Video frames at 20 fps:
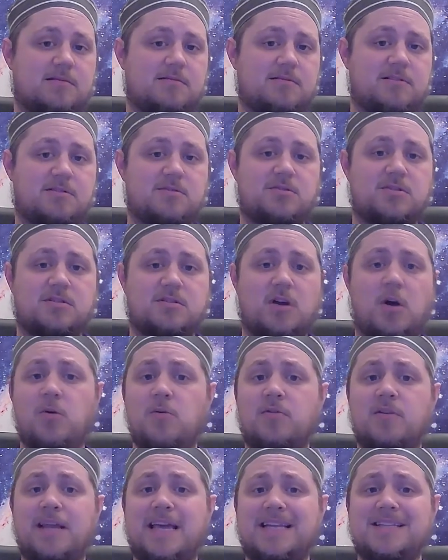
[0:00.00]
know, just
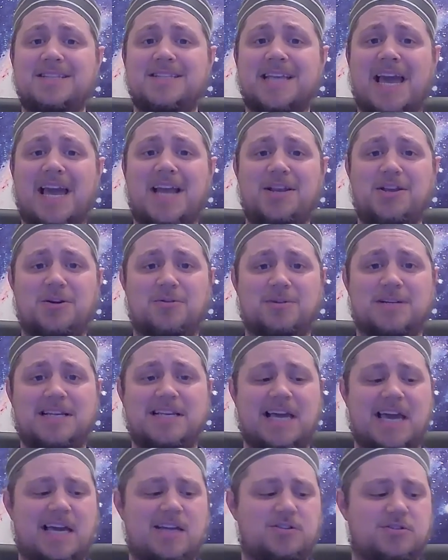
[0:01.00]
hopefully entertain you and
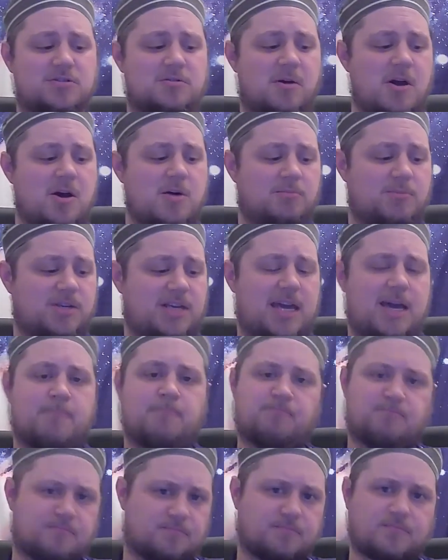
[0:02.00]
engage you. But yeah,
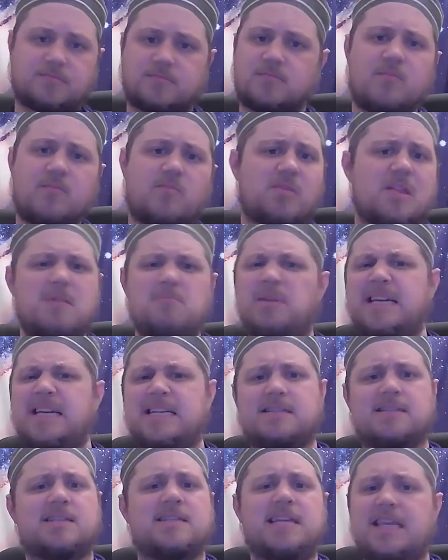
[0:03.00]

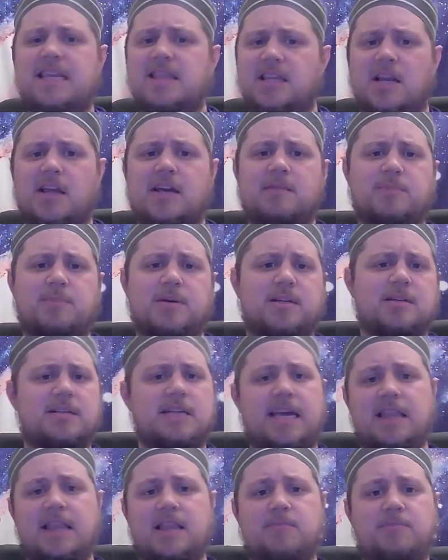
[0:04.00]
please hit the like button,
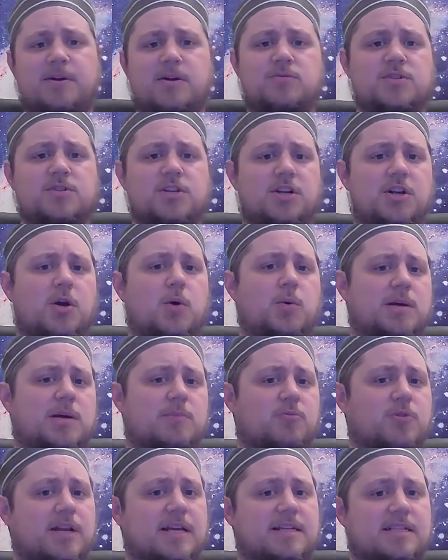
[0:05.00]
hit the bell so you know when I'm
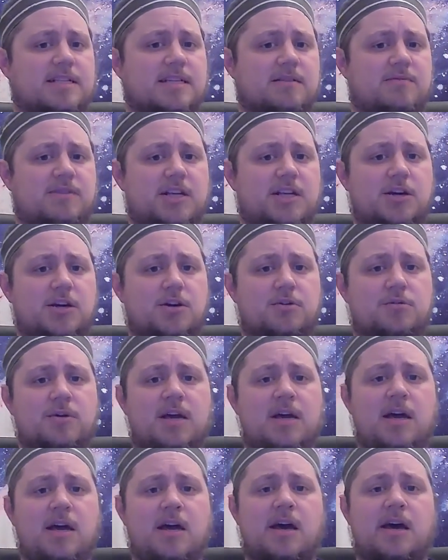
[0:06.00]
releasing a video.
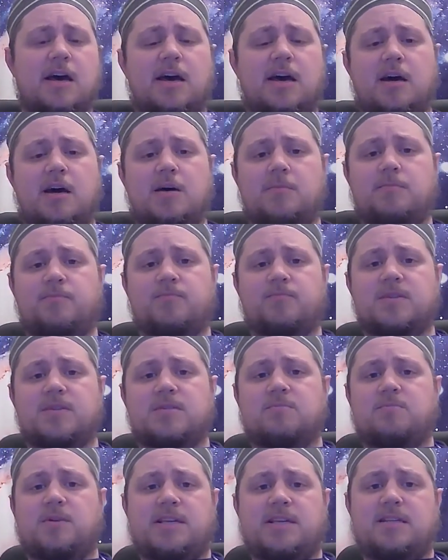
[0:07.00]

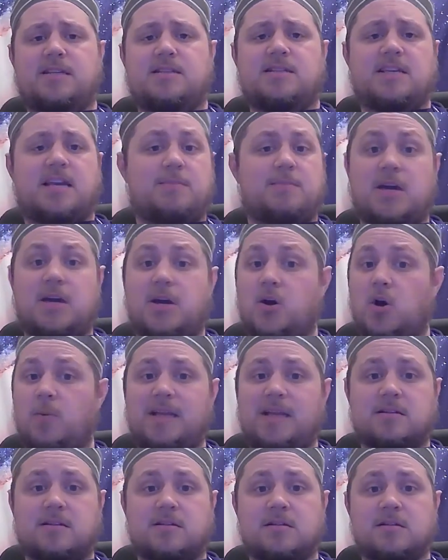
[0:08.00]
Please give me a comment.